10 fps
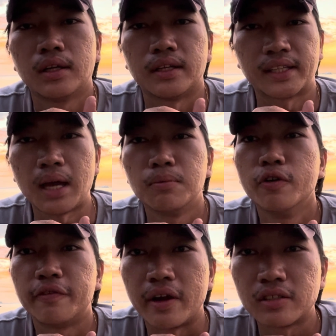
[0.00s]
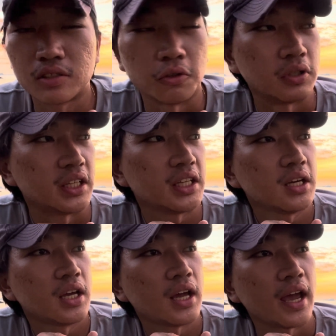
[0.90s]
the tide moved very slowly
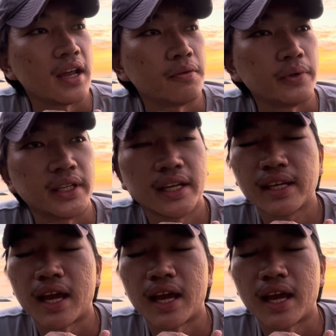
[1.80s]
and we didn't